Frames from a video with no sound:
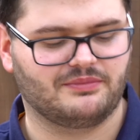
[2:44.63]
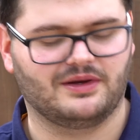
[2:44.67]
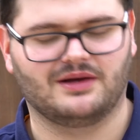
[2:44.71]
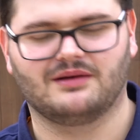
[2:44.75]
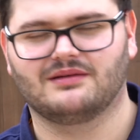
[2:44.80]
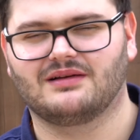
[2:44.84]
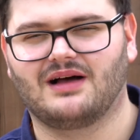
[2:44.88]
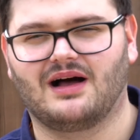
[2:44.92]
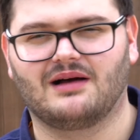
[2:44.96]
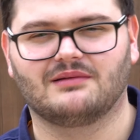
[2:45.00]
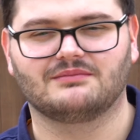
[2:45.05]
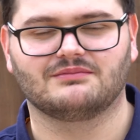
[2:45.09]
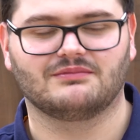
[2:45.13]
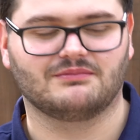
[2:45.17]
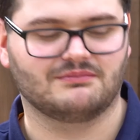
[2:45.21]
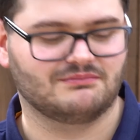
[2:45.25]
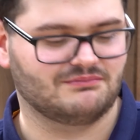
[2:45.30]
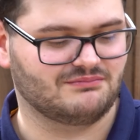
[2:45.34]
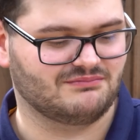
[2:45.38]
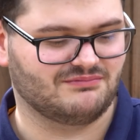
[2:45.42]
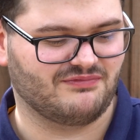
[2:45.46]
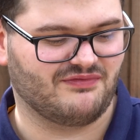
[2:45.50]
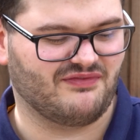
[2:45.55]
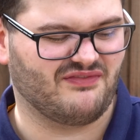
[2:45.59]
But I'm
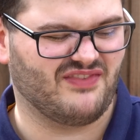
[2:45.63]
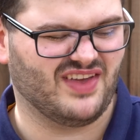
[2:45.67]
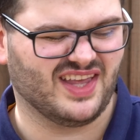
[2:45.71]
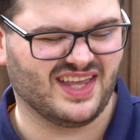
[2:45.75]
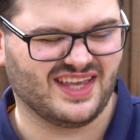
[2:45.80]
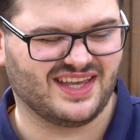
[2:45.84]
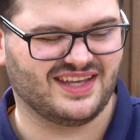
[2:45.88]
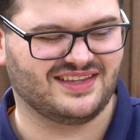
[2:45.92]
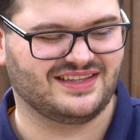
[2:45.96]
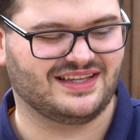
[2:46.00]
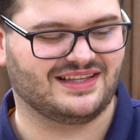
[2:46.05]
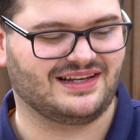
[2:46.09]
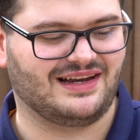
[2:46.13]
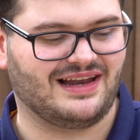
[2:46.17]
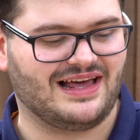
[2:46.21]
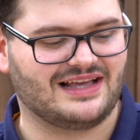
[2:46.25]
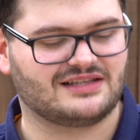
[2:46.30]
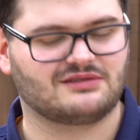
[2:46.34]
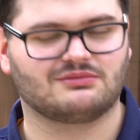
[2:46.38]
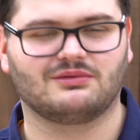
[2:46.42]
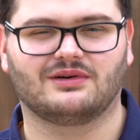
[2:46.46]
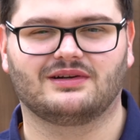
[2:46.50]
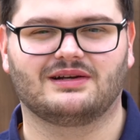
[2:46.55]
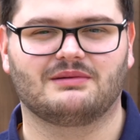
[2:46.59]
thinking that the
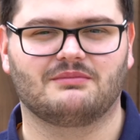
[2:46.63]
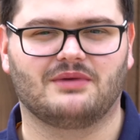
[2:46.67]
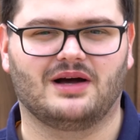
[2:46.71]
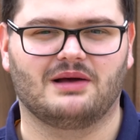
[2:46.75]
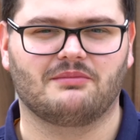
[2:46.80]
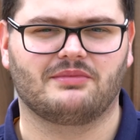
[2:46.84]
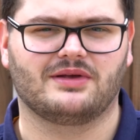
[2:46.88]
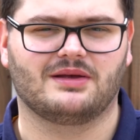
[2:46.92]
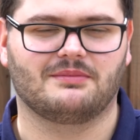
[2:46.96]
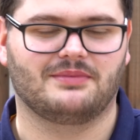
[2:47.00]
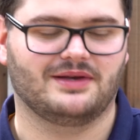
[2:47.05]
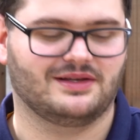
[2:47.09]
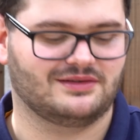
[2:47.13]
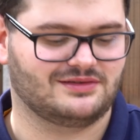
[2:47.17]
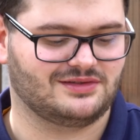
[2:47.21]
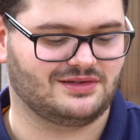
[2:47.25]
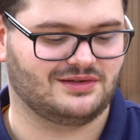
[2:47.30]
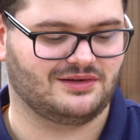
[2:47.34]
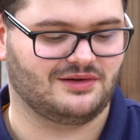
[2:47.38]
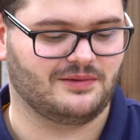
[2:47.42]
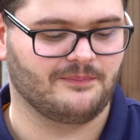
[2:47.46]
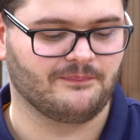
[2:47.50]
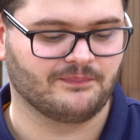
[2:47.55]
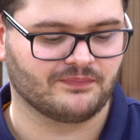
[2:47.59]
last one, it might be a bit
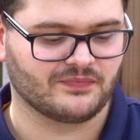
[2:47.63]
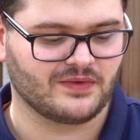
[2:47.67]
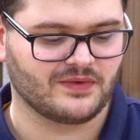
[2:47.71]
too